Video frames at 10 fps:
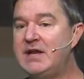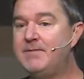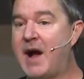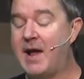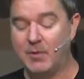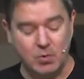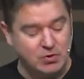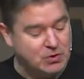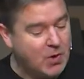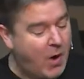Bible will
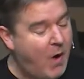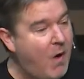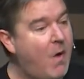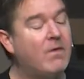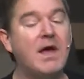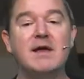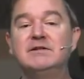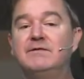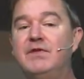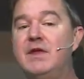do all kinds
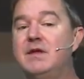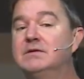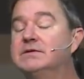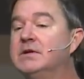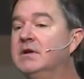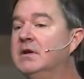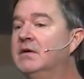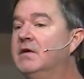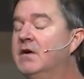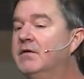of things
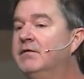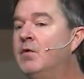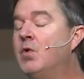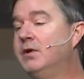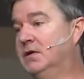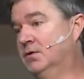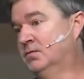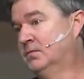for you.